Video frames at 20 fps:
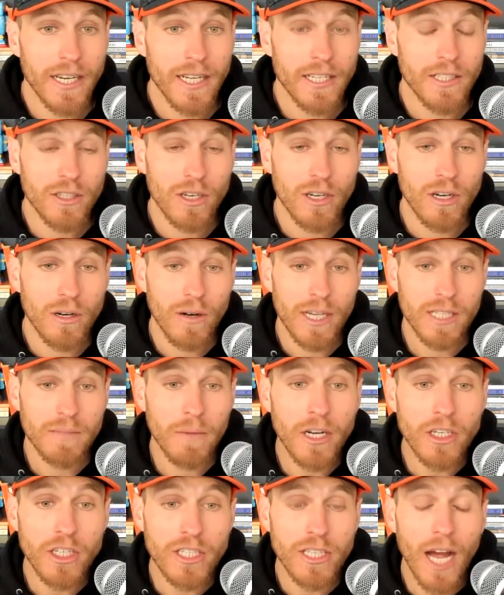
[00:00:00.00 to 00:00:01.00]
And so, as
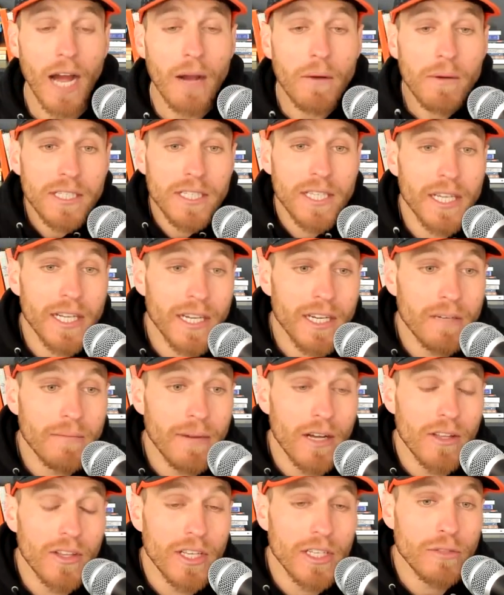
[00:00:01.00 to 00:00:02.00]
much as I was thinking
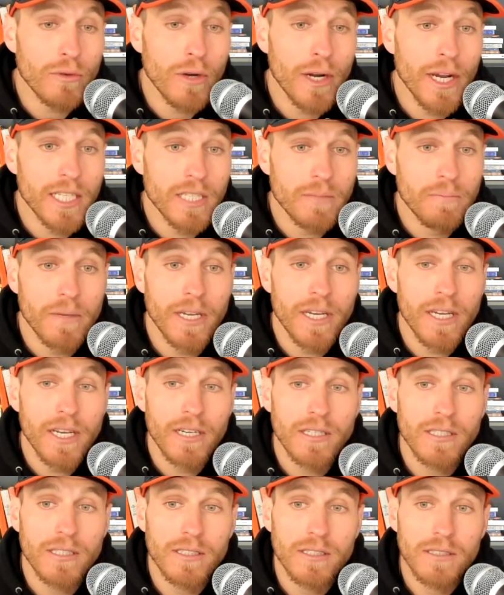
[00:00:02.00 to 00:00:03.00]
about this race
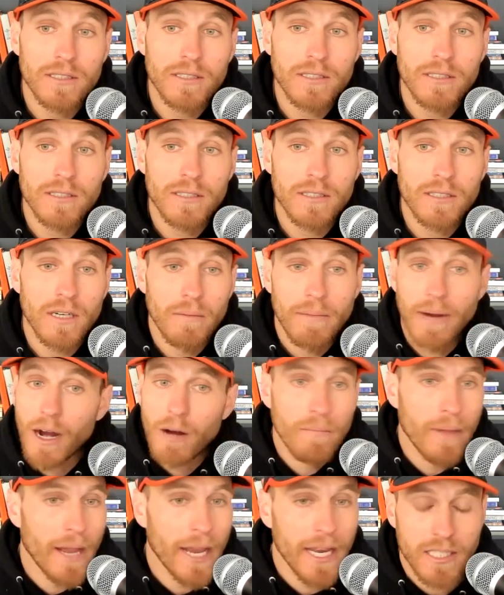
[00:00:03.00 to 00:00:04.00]
being about
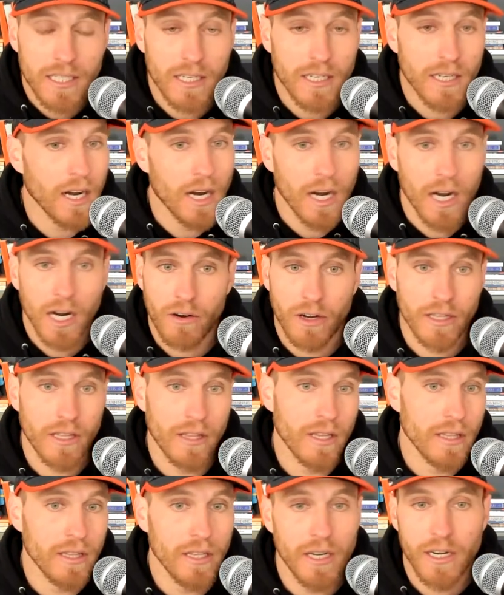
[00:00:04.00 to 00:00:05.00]
Mason conquering the
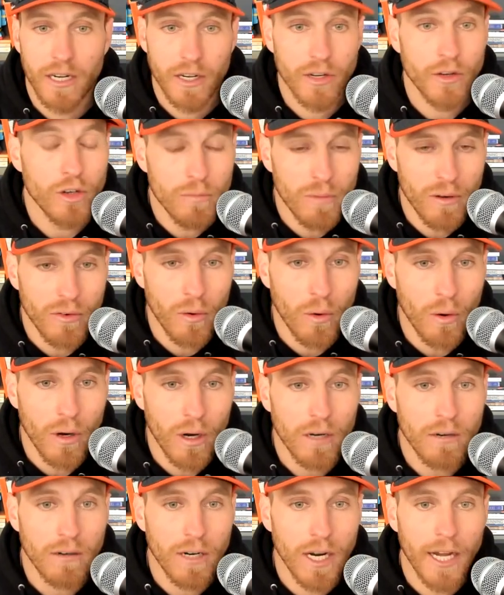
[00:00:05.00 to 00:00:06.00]
thing that he didn't do before,
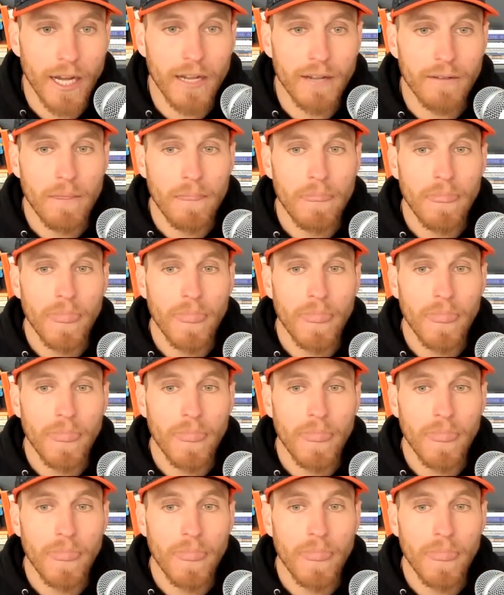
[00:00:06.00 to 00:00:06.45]
right?